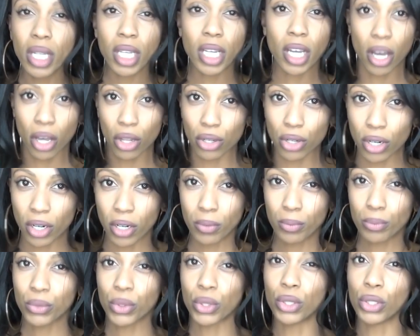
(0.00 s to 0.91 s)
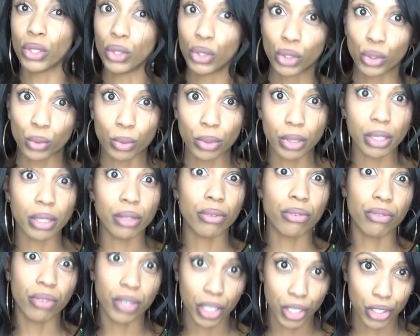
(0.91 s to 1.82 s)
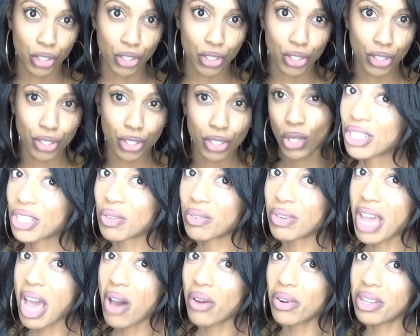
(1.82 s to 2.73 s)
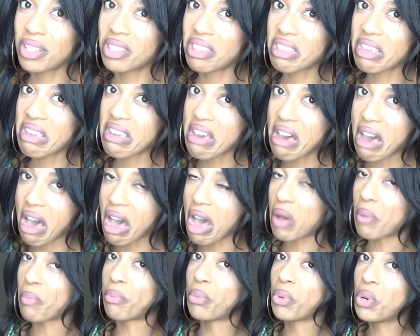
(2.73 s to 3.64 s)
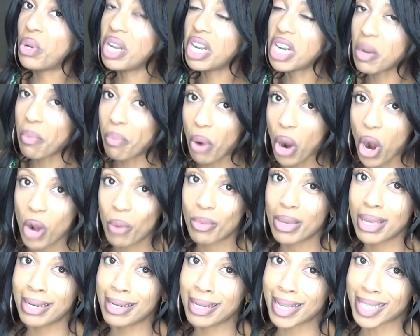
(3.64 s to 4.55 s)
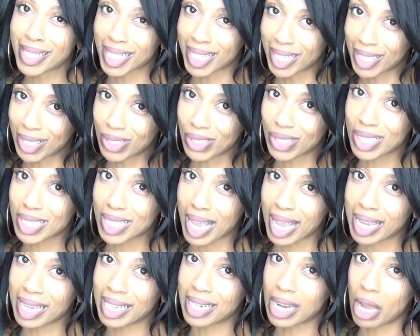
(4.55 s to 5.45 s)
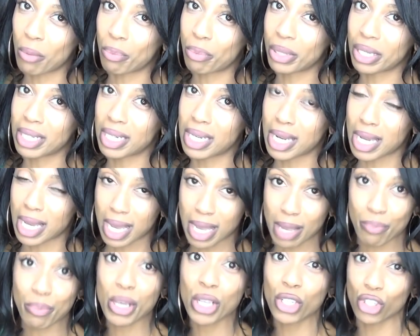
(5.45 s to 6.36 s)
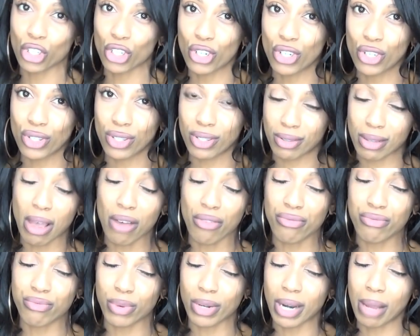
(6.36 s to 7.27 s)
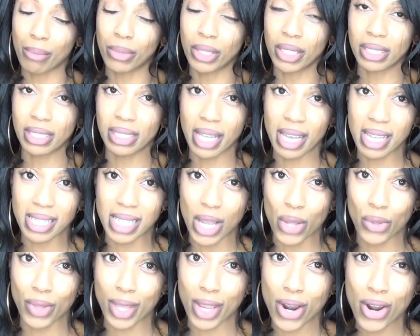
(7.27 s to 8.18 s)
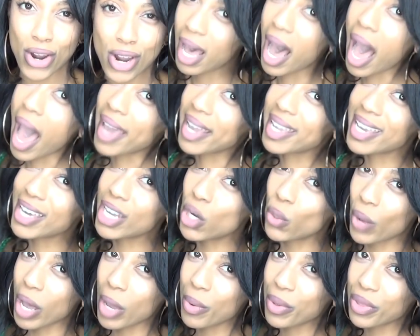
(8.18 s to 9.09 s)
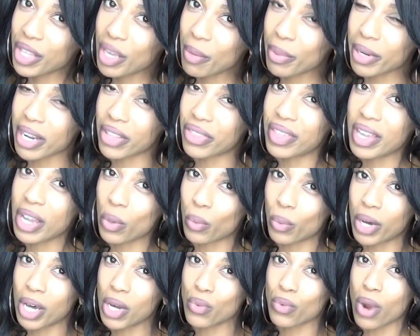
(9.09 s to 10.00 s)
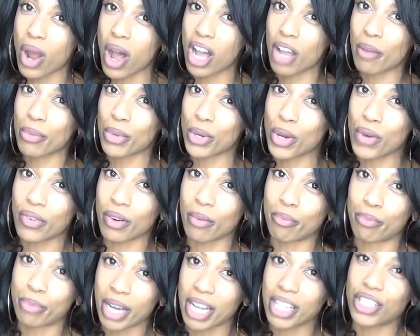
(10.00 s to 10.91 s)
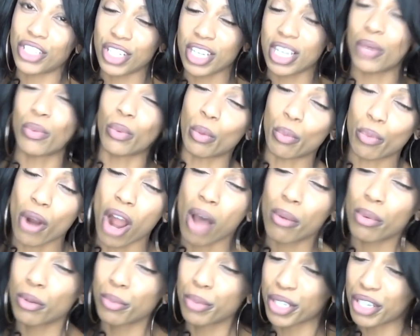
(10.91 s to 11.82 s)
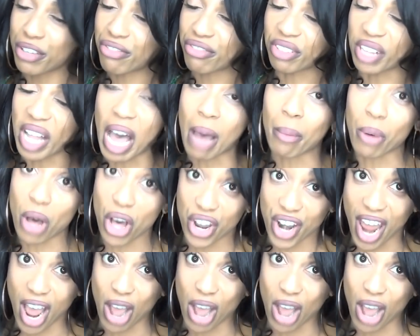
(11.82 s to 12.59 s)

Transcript: or the other usually fits. So down in the uh, booty department, it's a little tight, and I'll put uh, pictures of what I'm looking like down there. I can get away with it, but I think one wrong move, a butt cheek will probably flap on